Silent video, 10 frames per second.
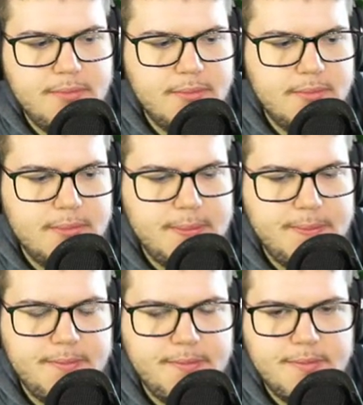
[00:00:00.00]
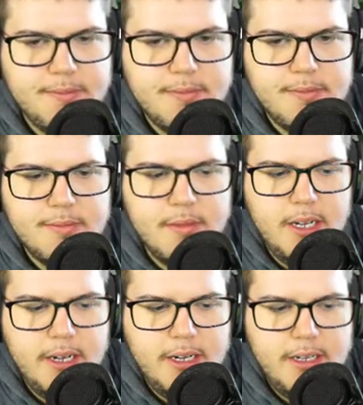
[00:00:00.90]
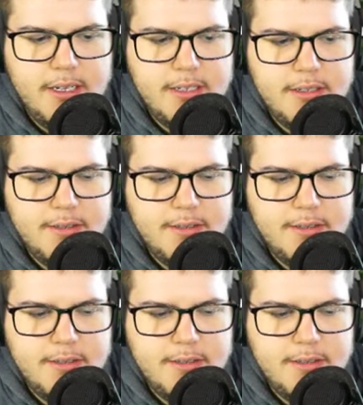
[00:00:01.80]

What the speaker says: (no one is talking)